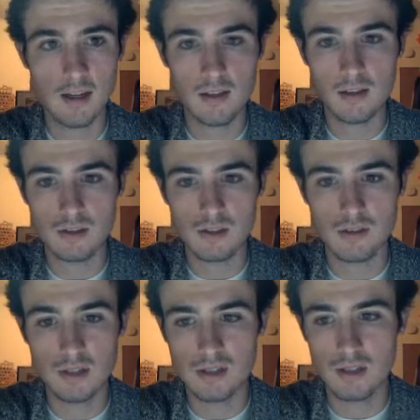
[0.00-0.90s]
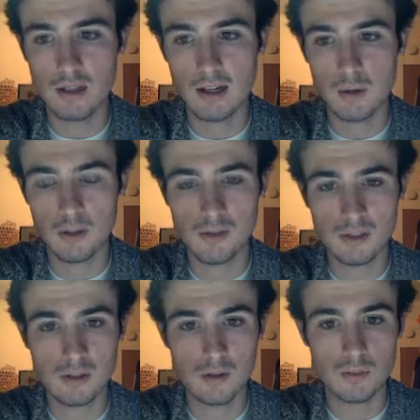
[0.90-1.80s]
And I think it's interesting how each of
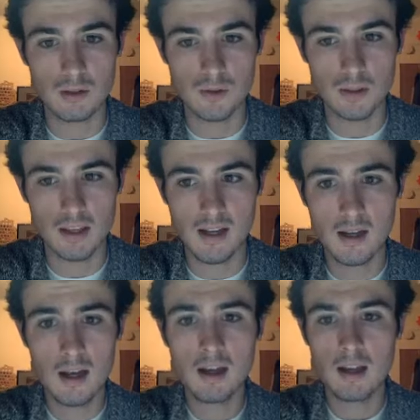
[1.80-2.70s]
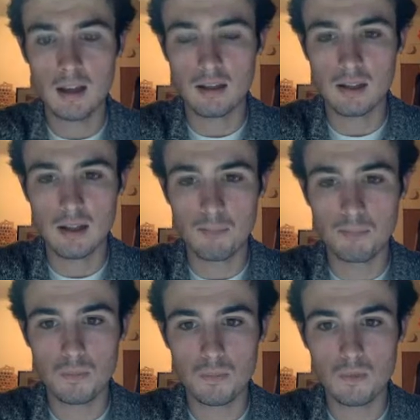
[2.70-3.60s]
us goes about doing that, and
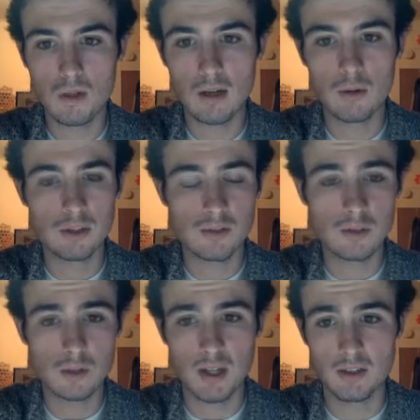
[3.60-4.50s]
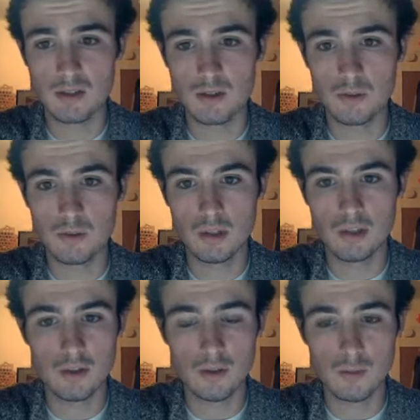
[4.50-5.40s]
how each of us responds to
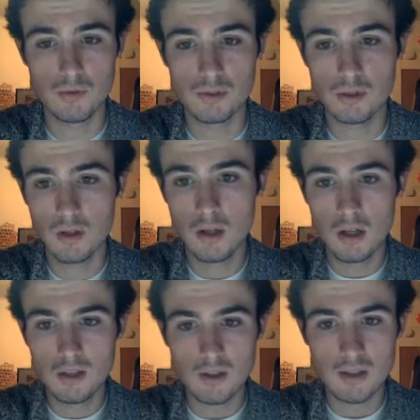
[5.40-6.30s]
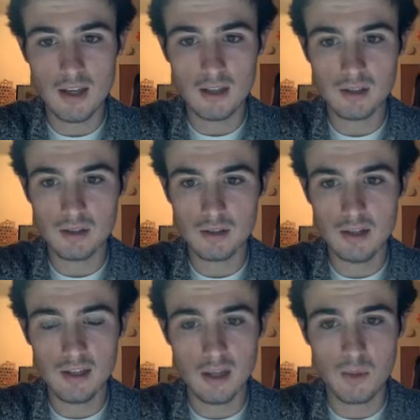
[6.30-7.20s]
each other's moves. So he takes,
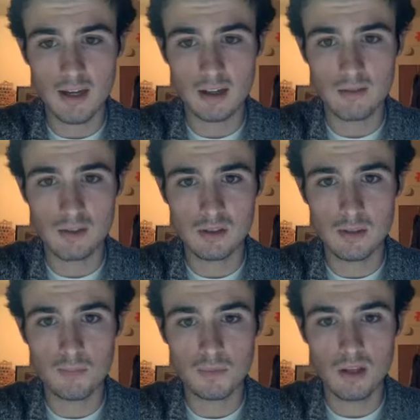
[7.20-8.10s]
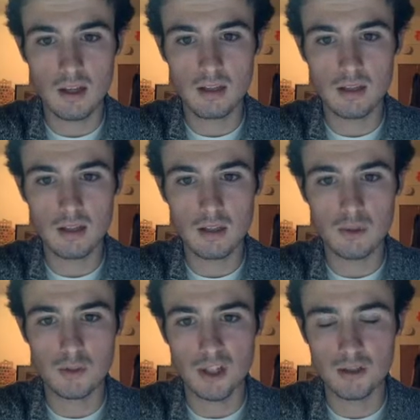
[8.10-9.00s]
I take back obviously, and he
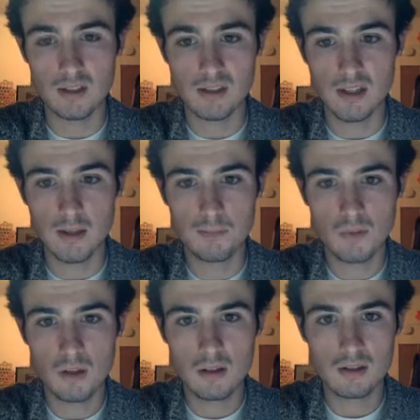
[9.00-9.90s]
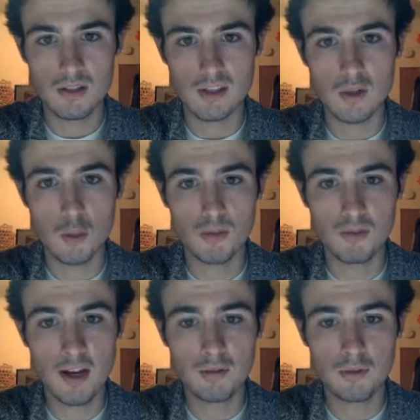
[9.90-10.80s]
puts pressure on this knight. This is a nice open
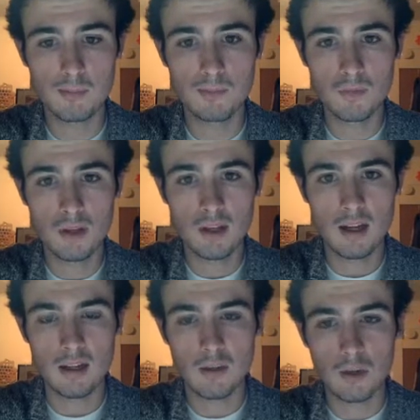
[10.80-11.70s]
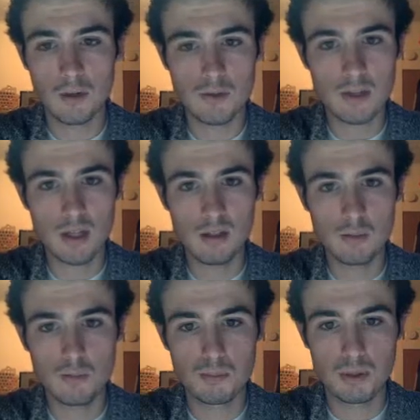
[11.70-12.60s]
file for him, and I would always
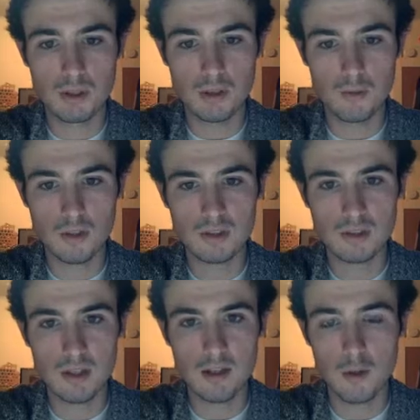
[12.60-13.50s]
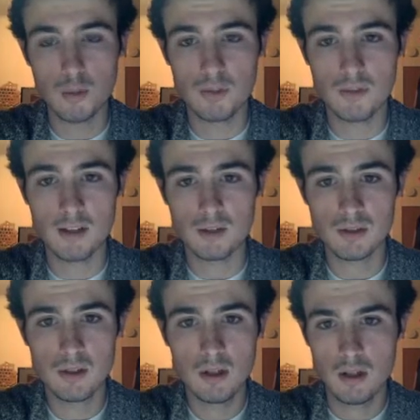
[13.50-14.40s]
recommend putting your rooks on open
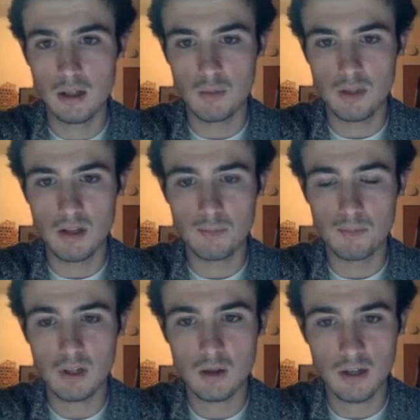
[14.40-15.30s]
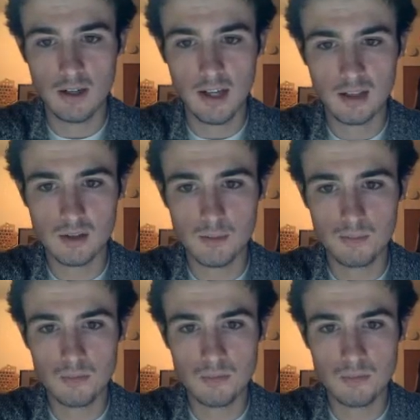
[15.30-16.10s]
files when you can. I go ahead and castle.